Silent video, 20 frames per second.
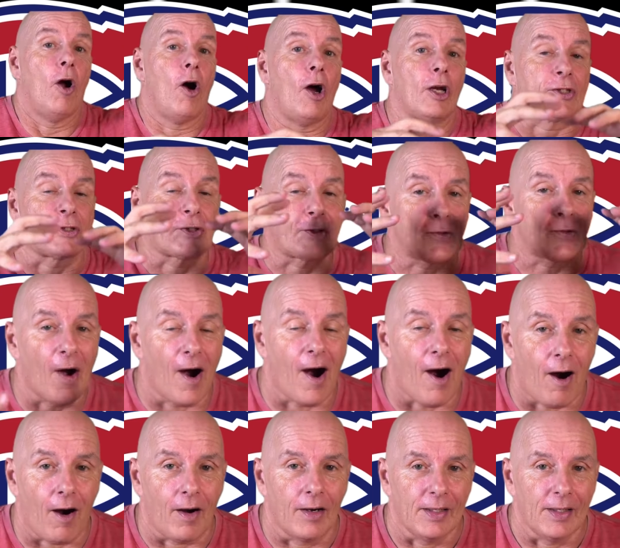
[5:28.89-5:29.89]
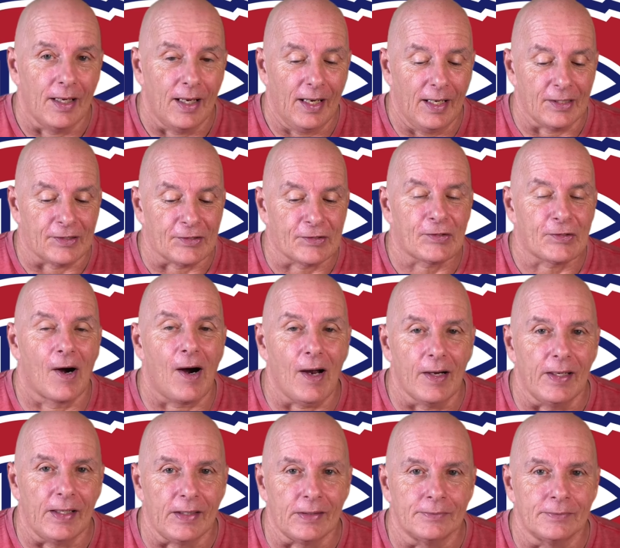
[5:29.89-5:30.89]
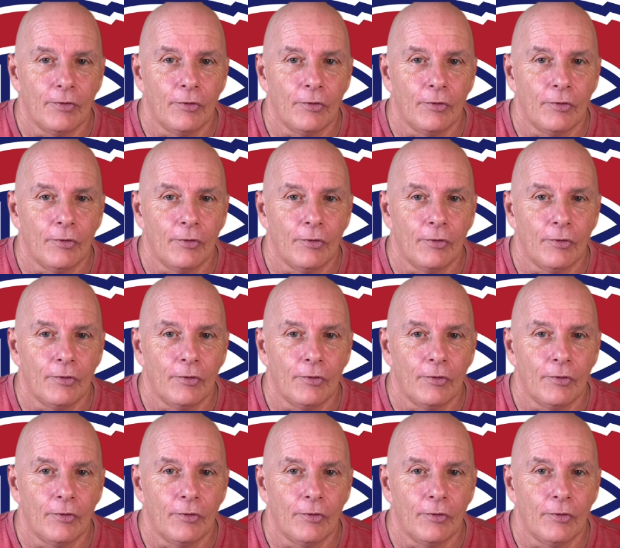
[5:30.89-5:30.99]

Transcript: A star is starting